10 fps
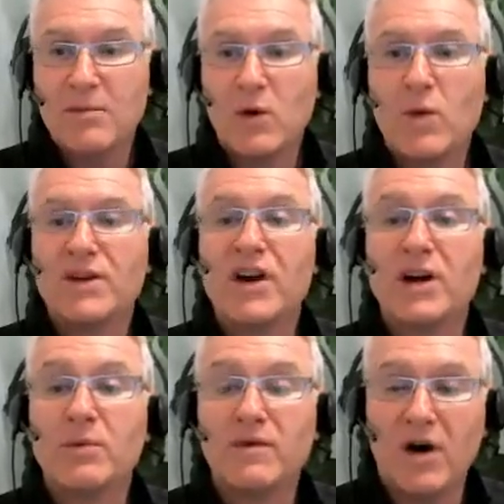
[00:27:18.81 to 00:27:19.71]
but we're trying
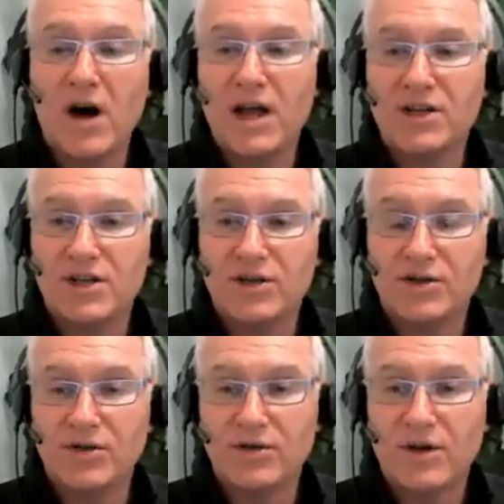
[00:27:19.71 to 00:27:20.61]
to provide
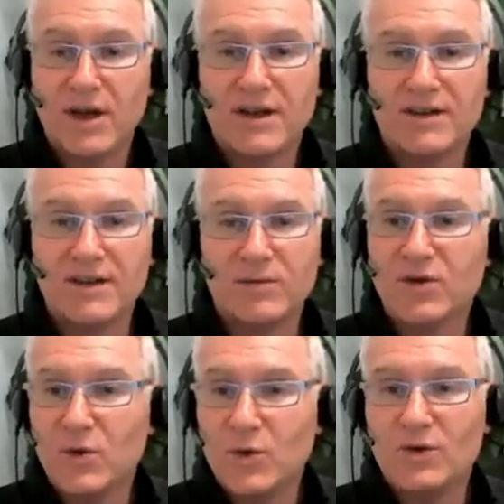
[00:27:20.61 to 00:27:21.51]
you some
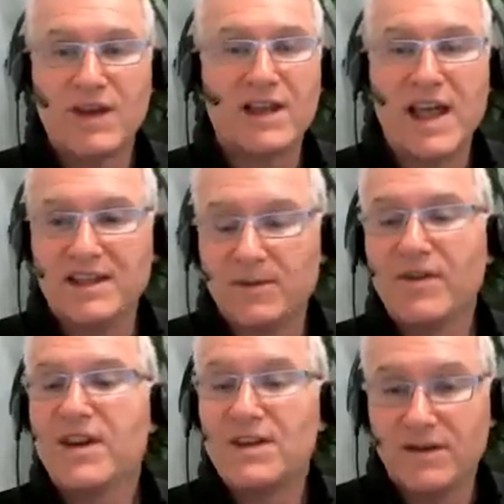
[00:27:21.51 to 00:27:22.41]
tools and some
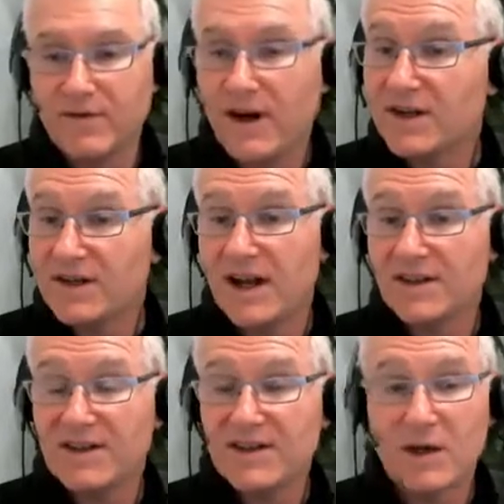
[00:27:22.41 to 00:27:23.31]
features and functions in
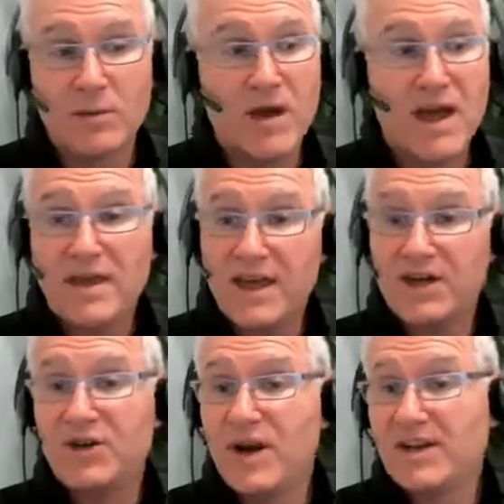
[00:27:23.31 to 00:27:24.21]
our system that
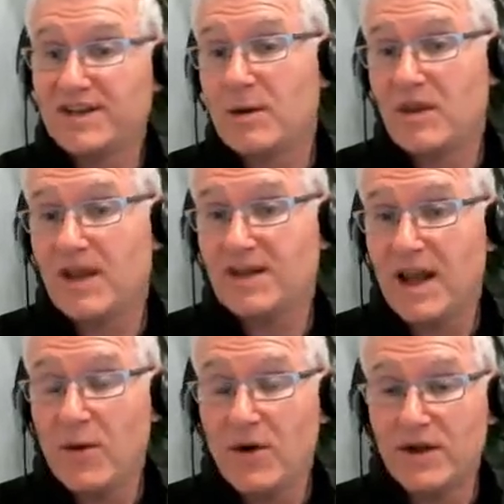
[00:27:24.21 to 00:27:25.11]
address some of these
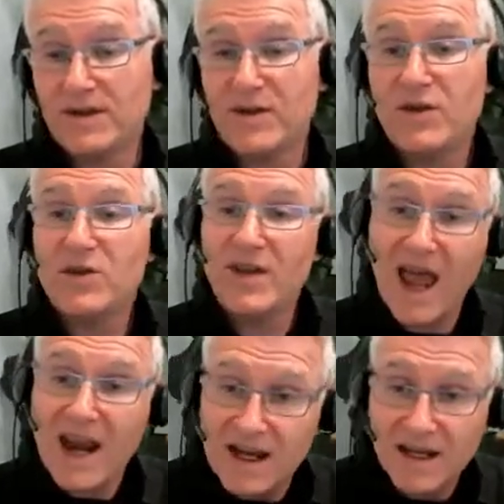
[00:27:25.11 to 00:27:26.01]
areas so that you
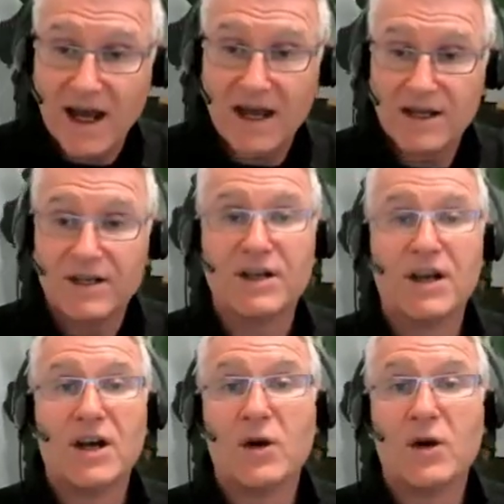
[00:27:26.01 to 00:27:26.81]
can engage